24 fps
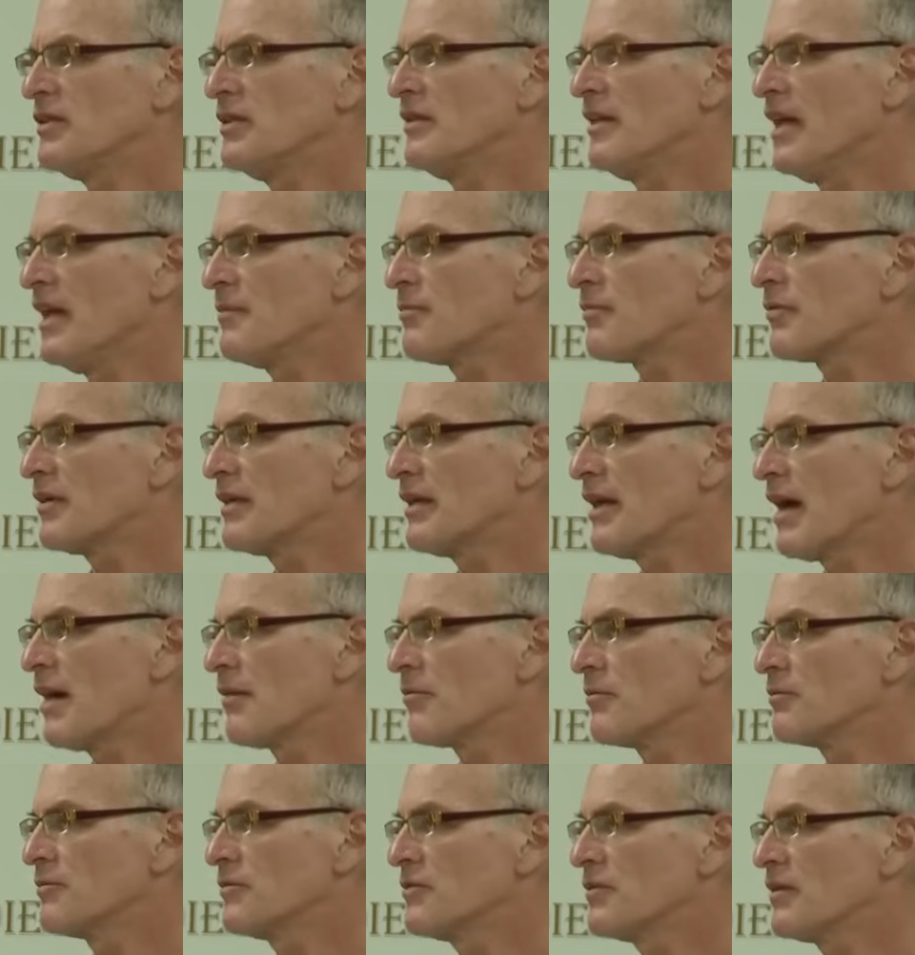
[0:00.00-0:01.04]
in the neighboring
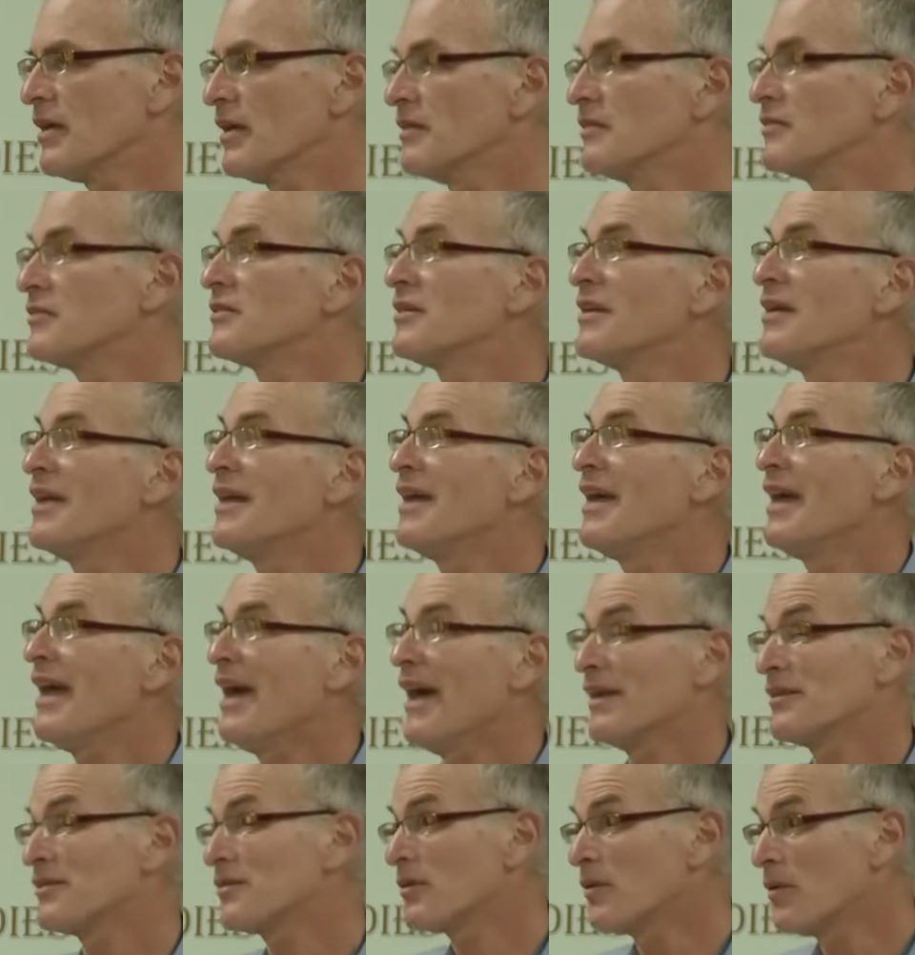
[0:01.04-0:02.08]
Arab states
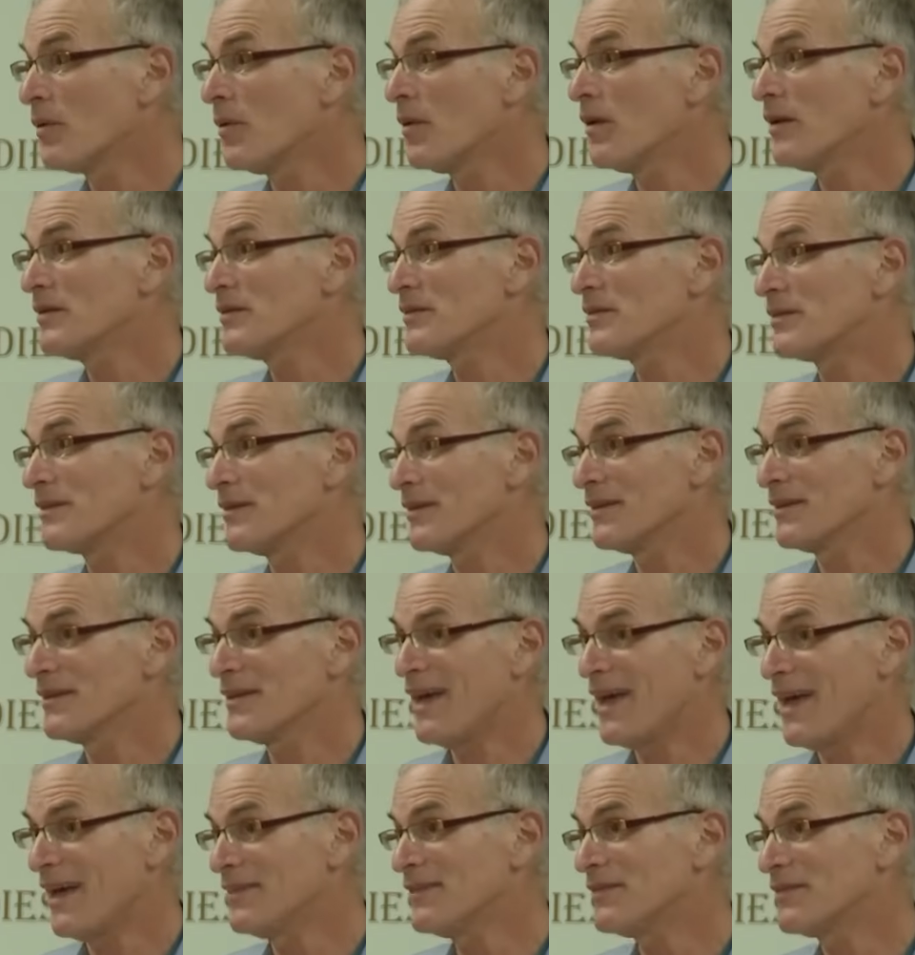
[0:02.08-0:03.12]
and caused the
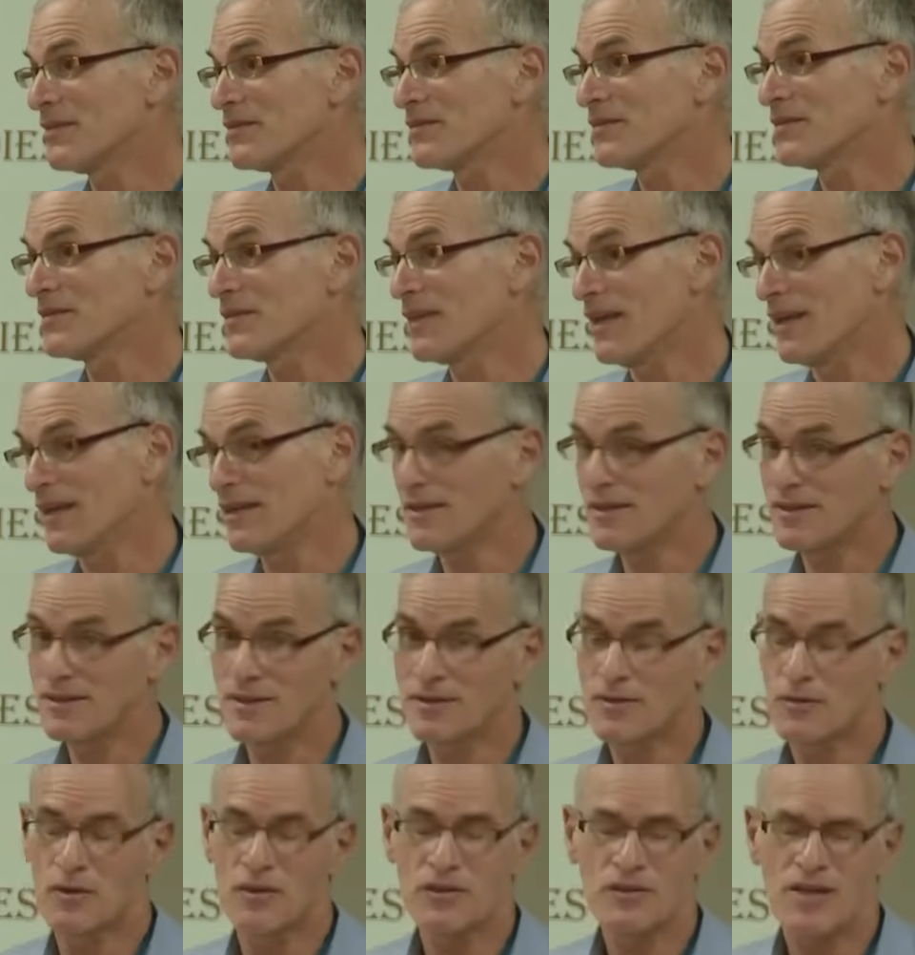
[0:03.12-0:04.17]
heads of state,
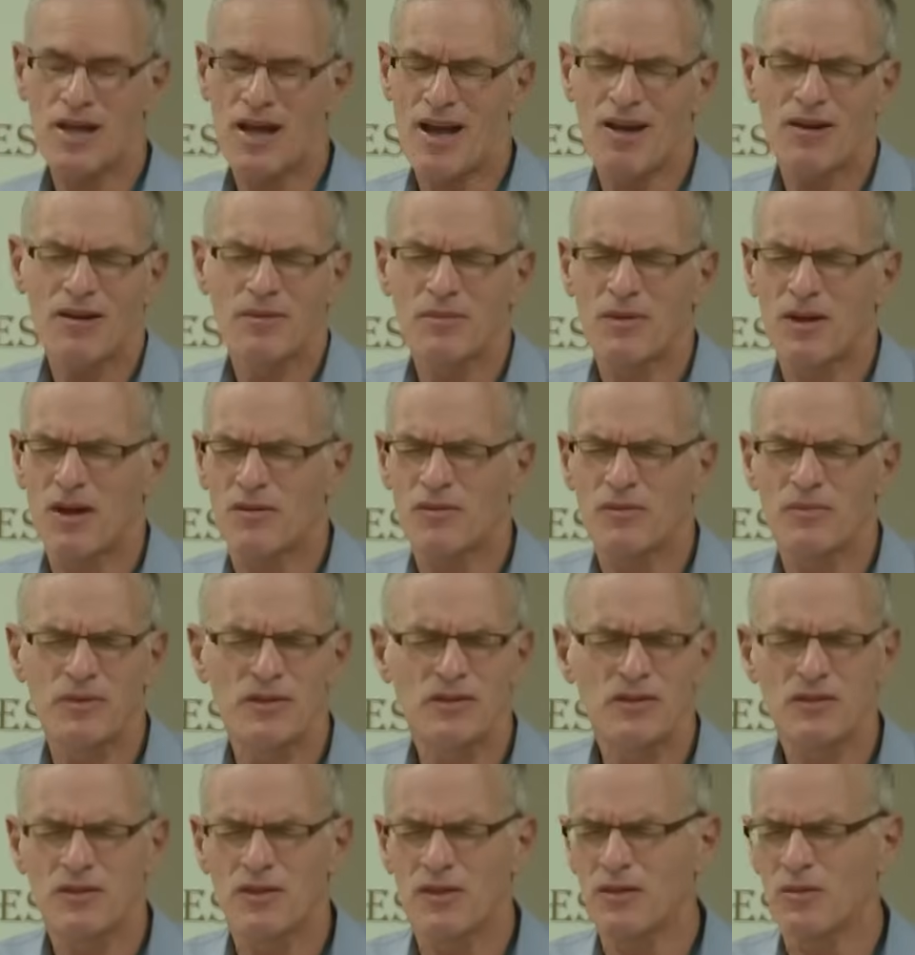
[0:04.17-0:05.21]
because the Arab
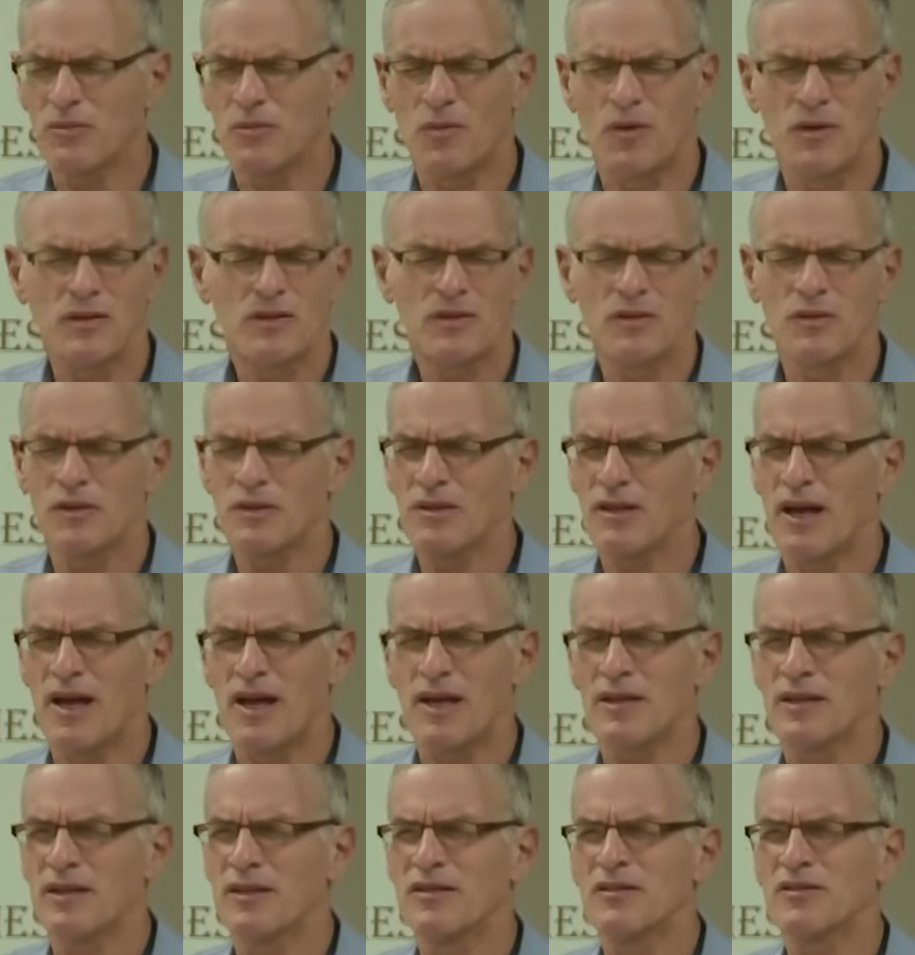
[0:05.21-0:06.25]
governments didn't want to
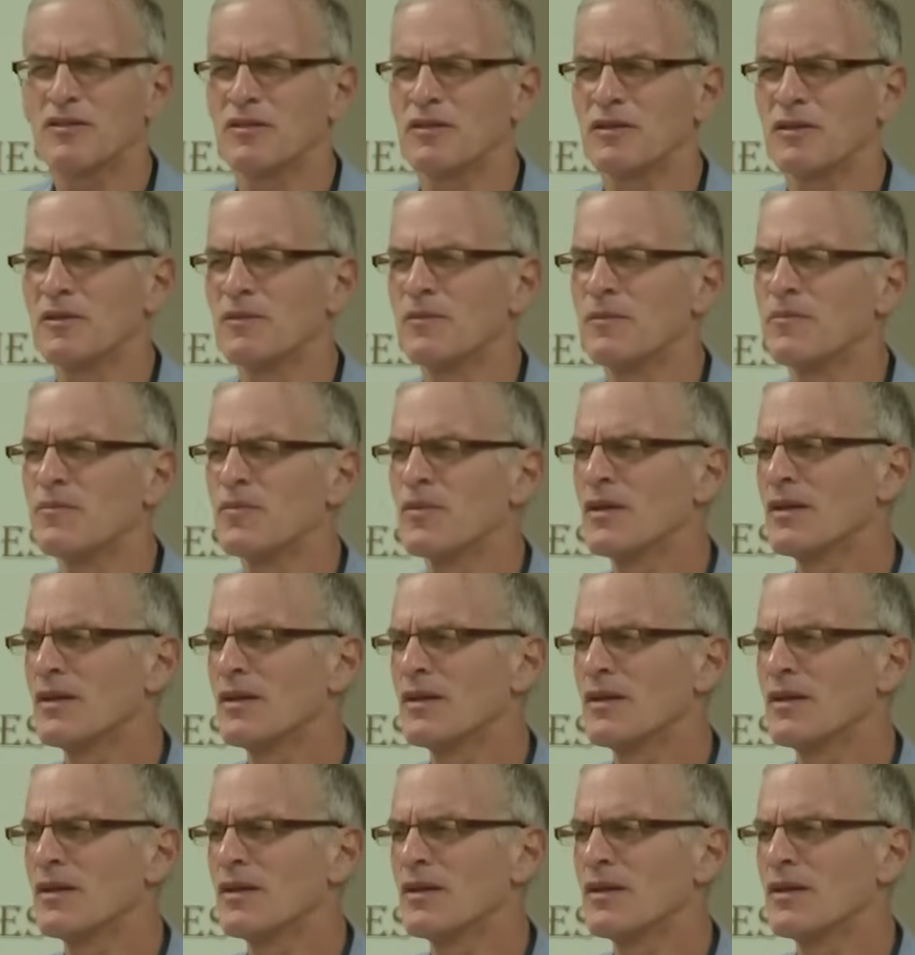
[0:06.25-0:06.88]
attack Israel.